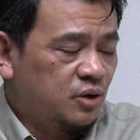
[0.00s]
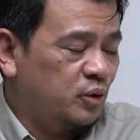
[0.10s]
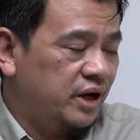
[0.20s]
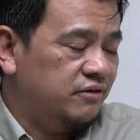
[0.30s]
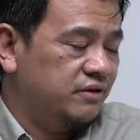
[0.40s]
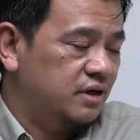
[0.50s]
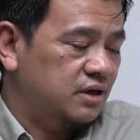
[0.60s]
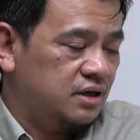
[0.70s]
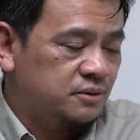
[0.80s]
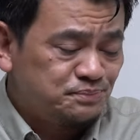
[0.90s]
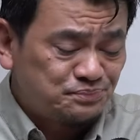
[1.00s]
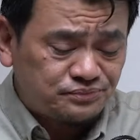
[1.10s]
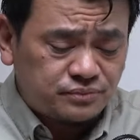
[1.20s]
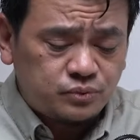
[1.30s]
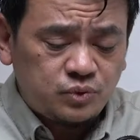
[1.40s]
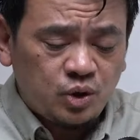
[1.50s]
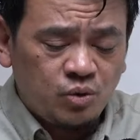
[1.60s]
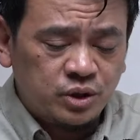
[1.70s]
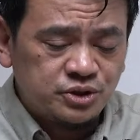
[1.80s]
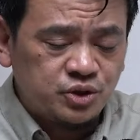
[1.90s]
we have a,
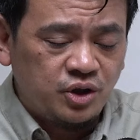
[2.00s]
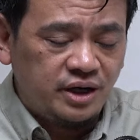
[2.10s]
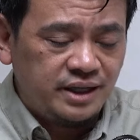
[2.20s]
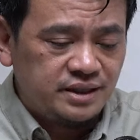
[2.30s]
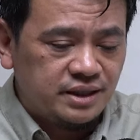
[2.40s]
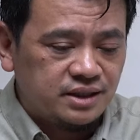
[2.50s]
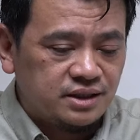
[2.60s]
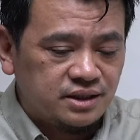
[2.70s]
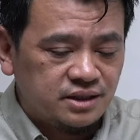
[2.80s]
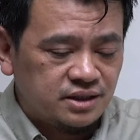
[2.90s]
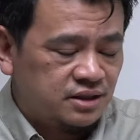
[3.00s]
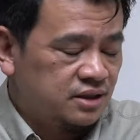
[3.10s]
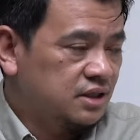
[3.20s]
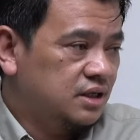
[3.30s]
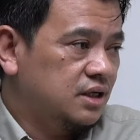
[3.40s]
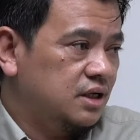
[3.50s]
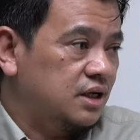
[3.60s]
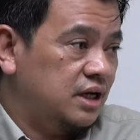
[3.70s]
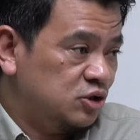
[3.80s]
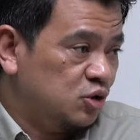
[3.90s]
what you call it,
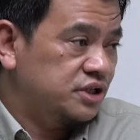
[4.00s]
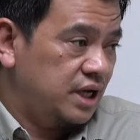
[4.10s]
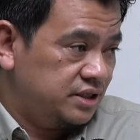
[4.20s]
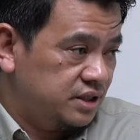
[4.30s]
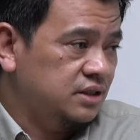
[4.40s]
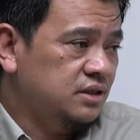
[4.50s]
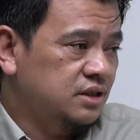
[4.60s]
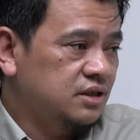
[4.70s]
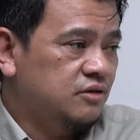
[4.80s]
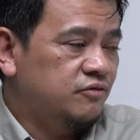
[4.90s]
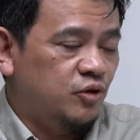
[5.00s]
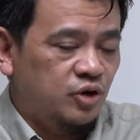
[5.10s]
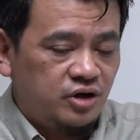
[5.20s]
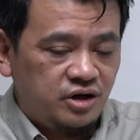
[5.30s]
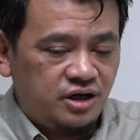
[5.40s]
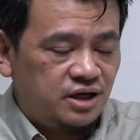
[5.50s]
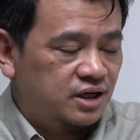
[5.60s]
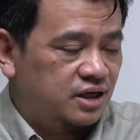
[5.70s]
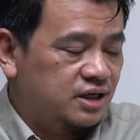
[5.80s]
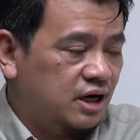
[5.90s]
an association
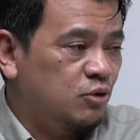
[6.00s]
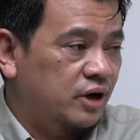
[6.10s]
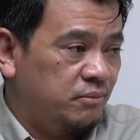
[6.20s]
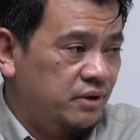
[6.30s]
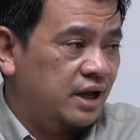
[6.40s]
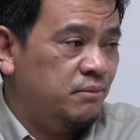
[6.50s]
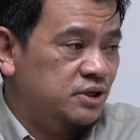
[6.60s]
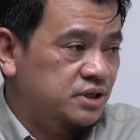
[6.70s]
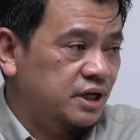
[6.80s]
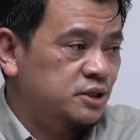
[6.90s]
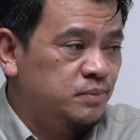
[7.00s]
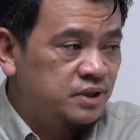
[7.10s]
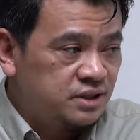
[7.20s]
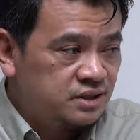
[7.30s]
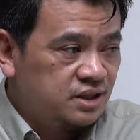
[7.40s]
for carbon emission experts.